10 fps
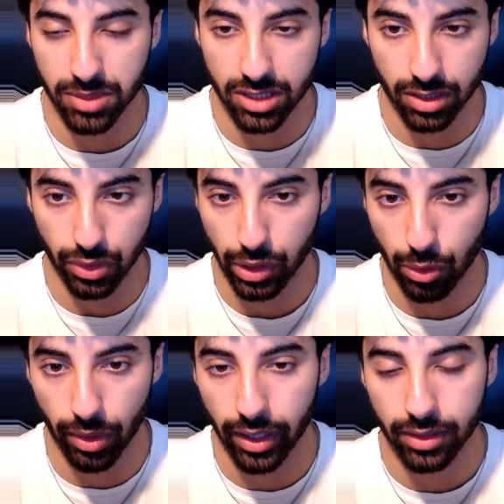is still
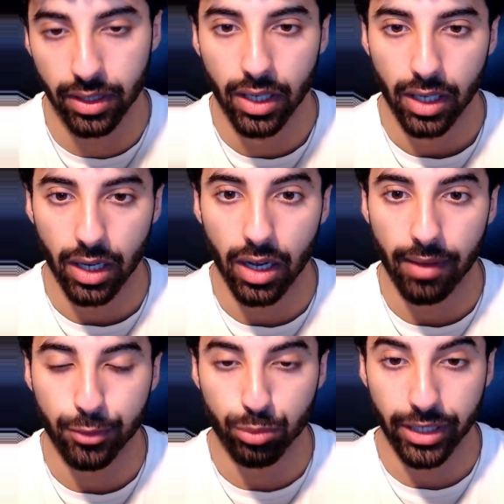required
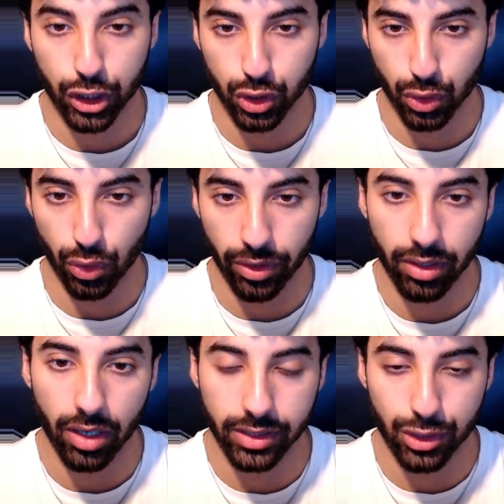to make sure
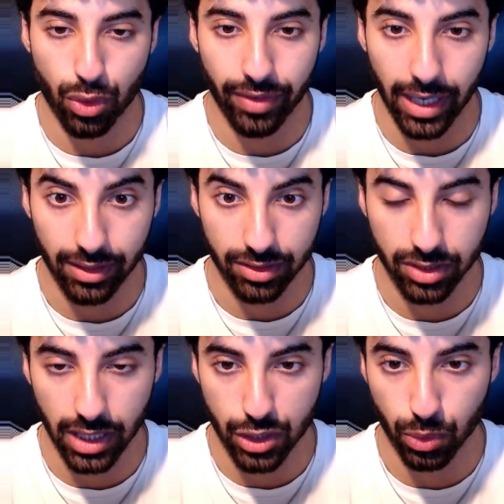the traffic
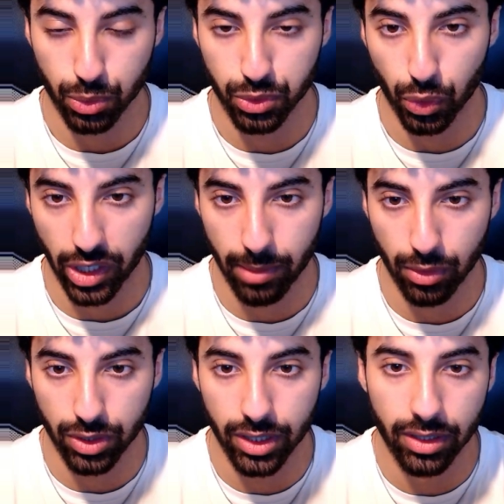understands what we're talking
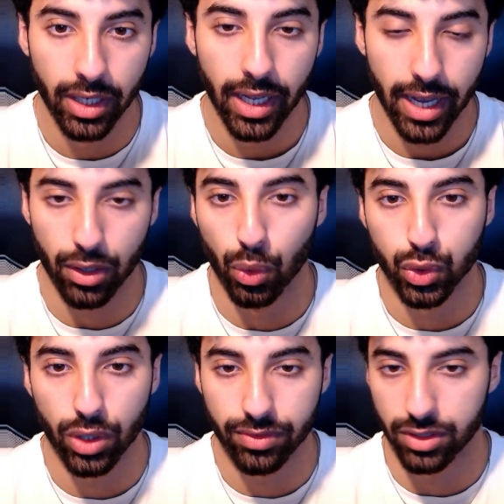about here. And
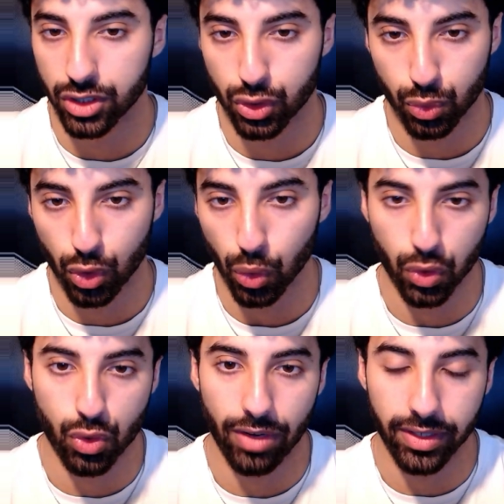also, if there's cold
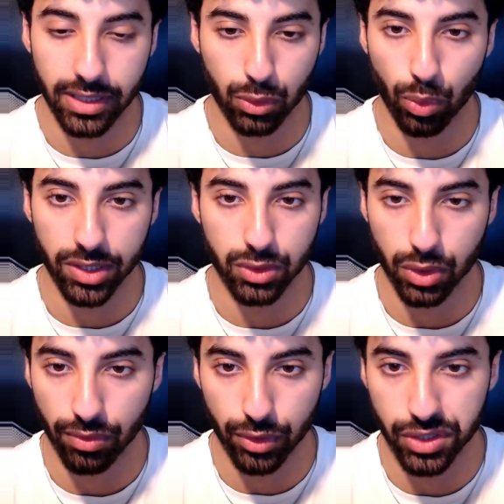traffic that wants to
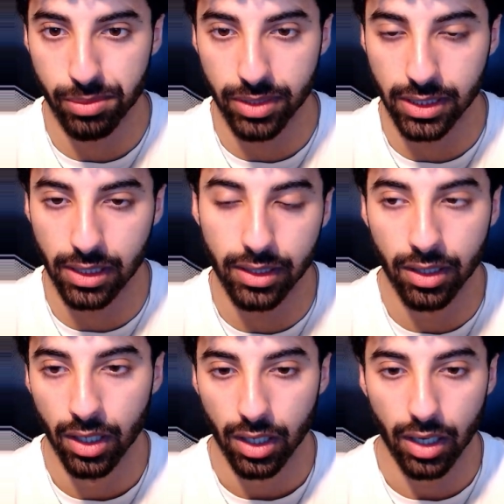convert
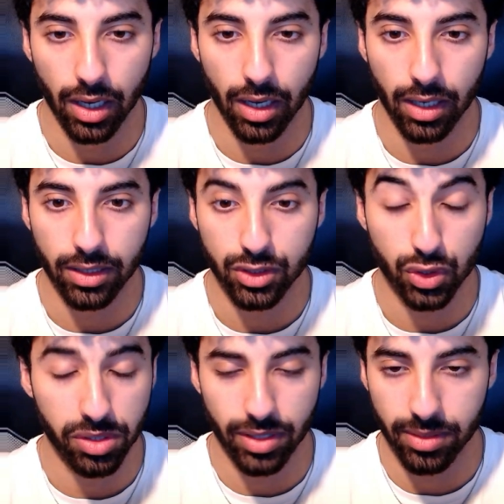immediately,
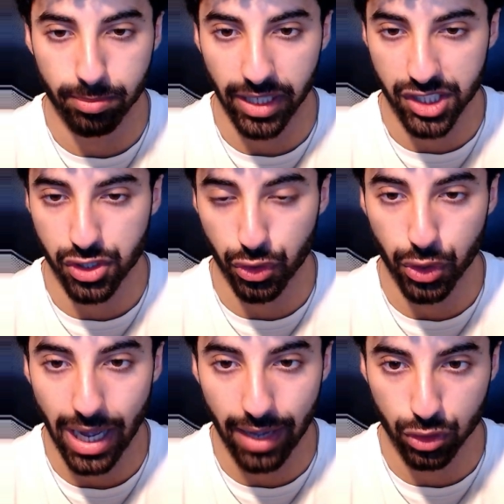so it makes sure
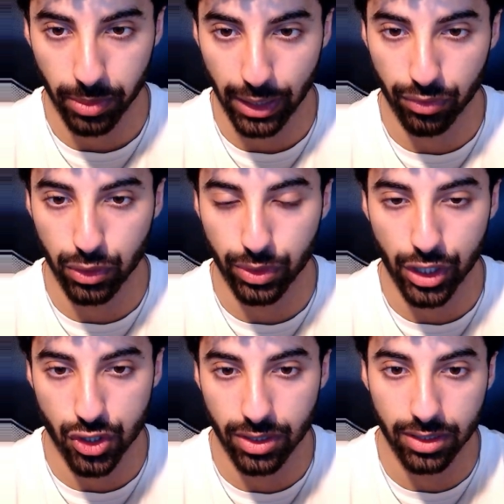you have some kind of
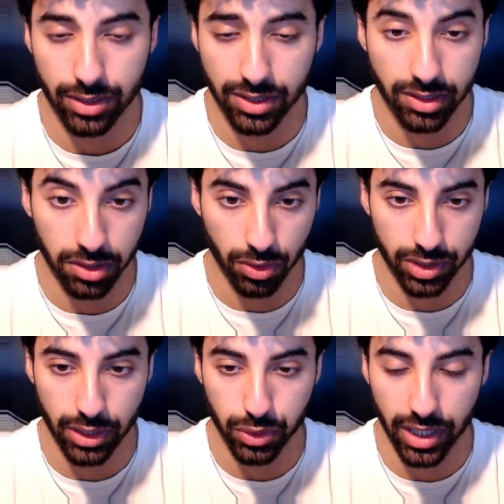education there that still
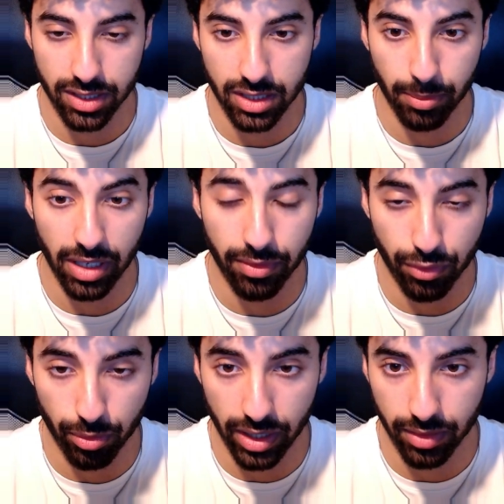educates them and
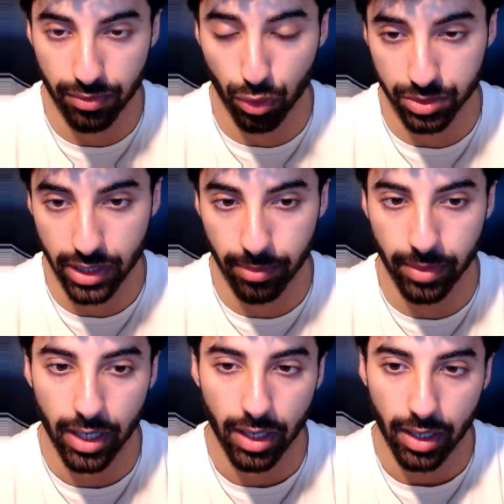informs
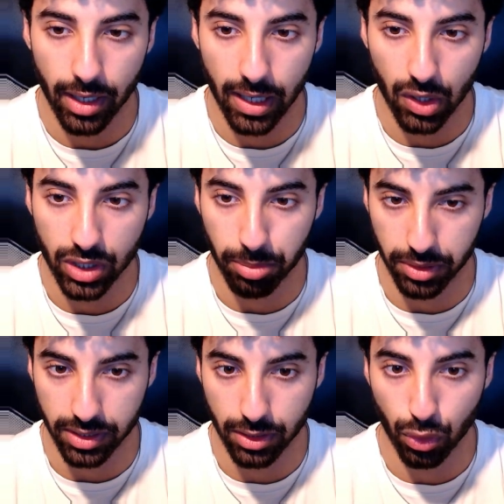them on the
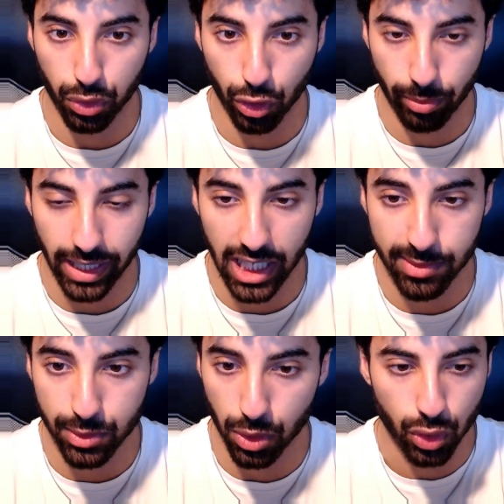product and on your
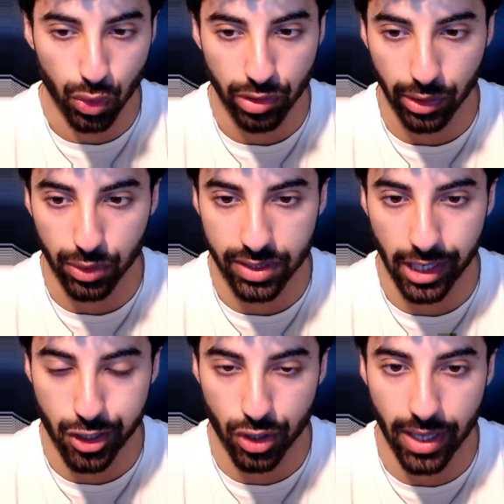mechanism. So also a good
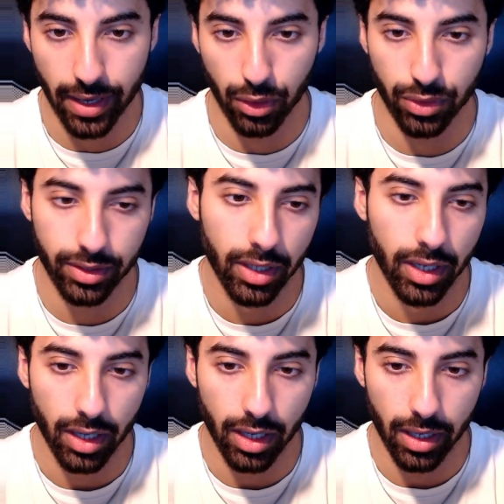section and a good
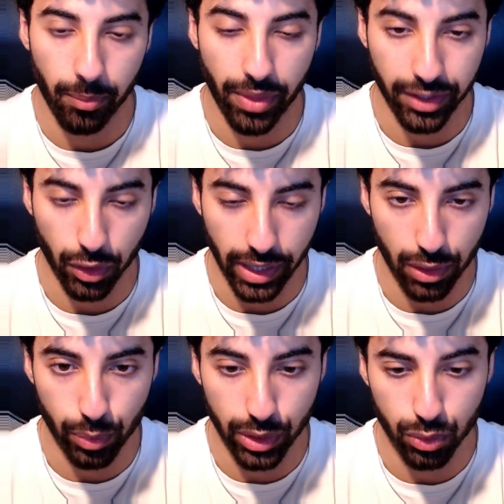thing you
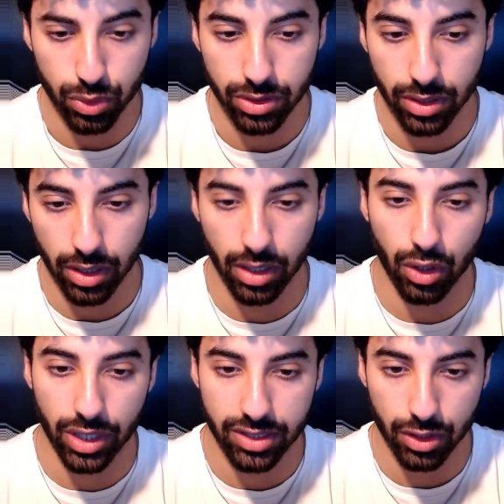can reuse
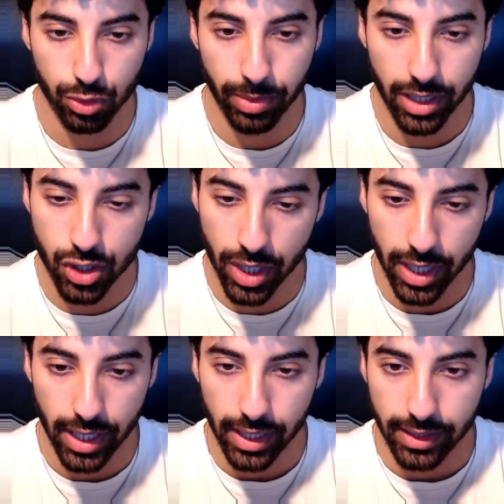on a sales page.
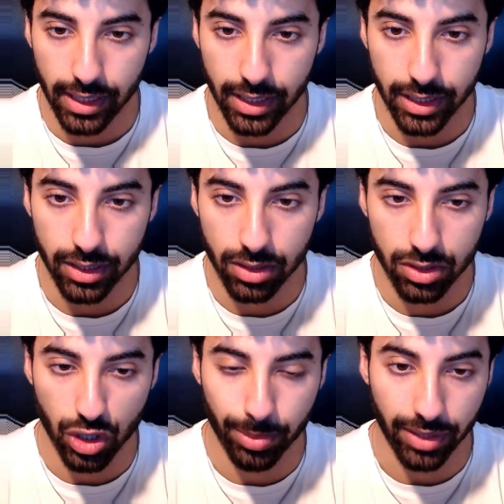Then here,
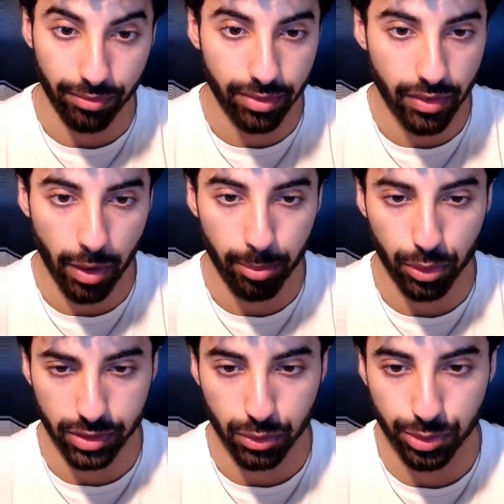something very
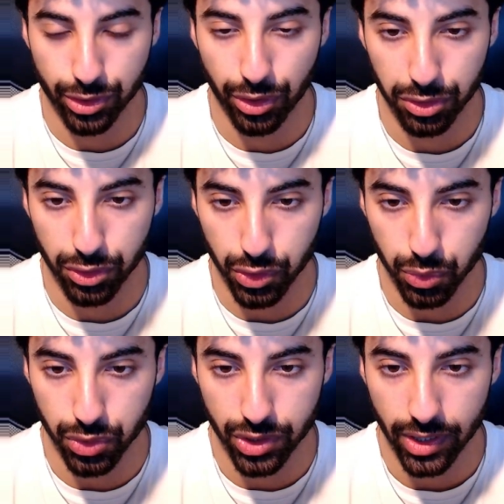important we're going to
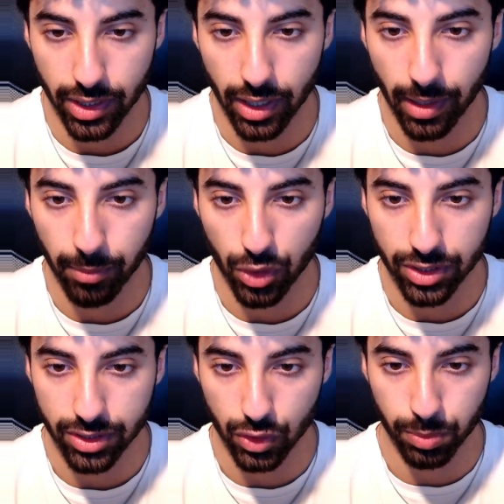use on the
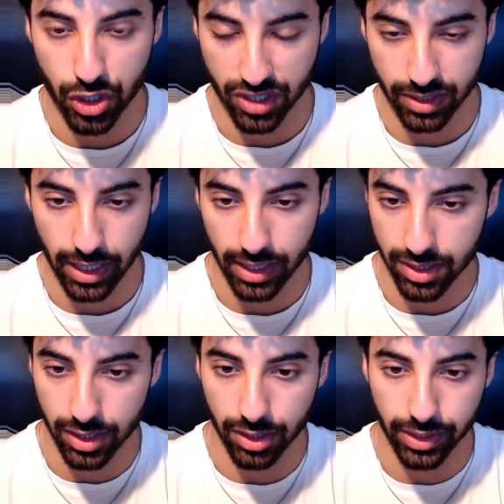sales page design
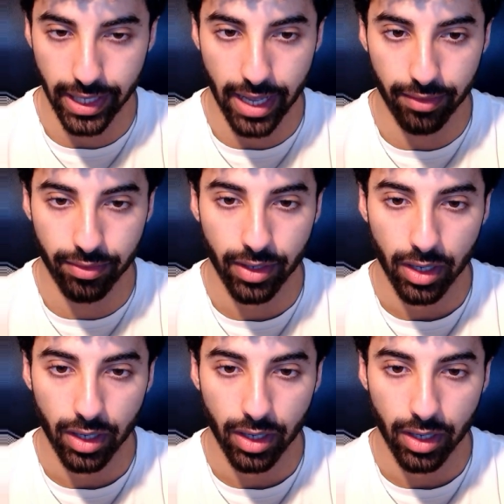is here they have